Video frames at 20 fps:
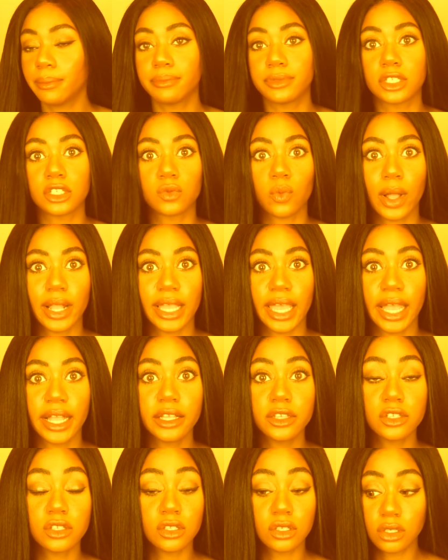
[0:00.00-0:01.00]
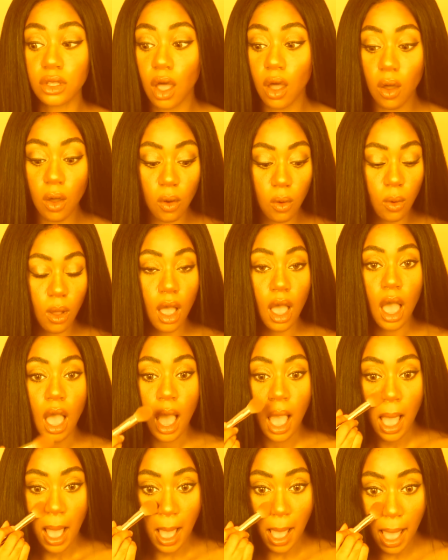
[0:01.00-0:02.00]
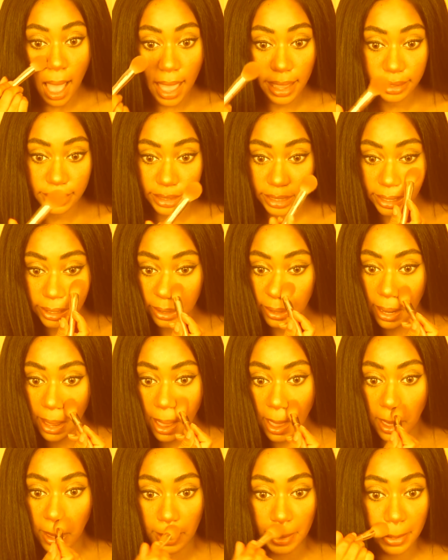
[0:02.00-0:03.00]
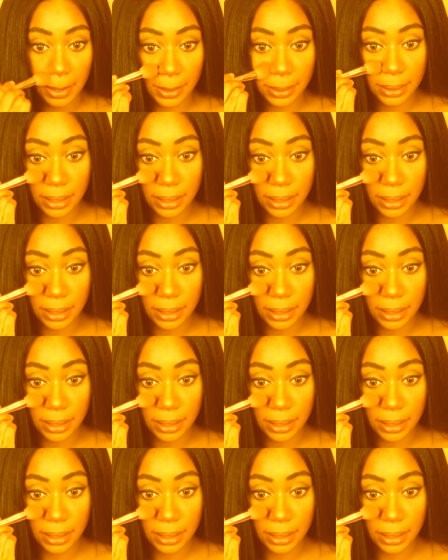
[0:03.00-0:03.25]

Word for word: I'm sweating. It is so hot in here, y'all.